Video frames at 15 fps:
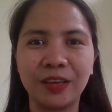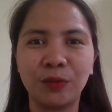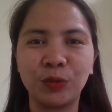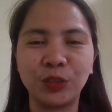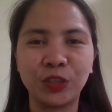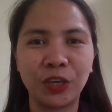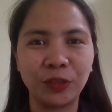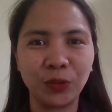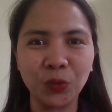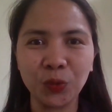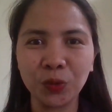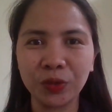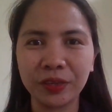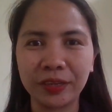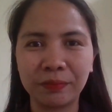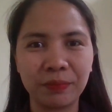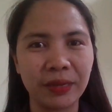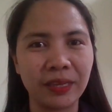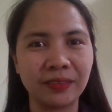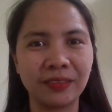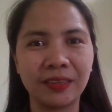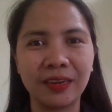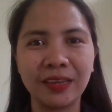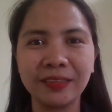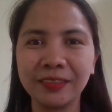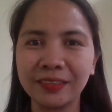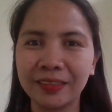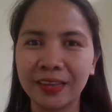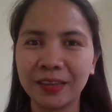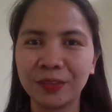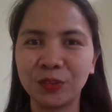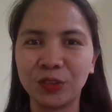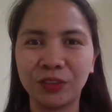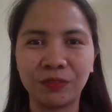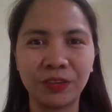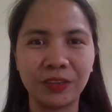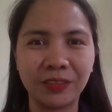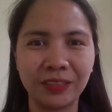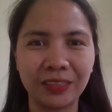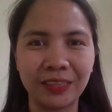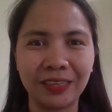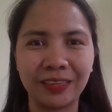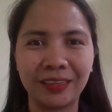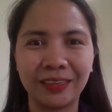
which I took at Pangasinan State University.